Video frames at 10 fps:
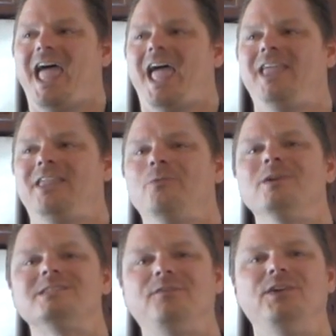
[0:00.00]
And then
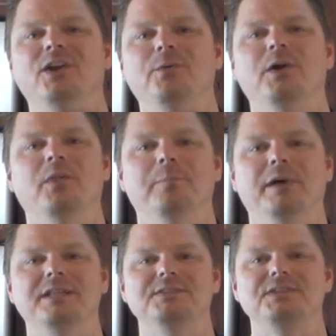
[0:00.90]
once I figured out what all the
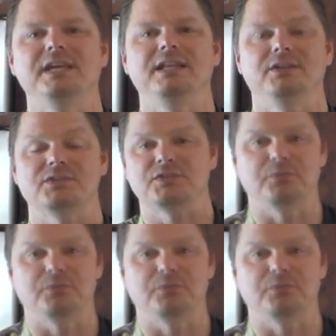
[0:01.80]
buttons did, and there's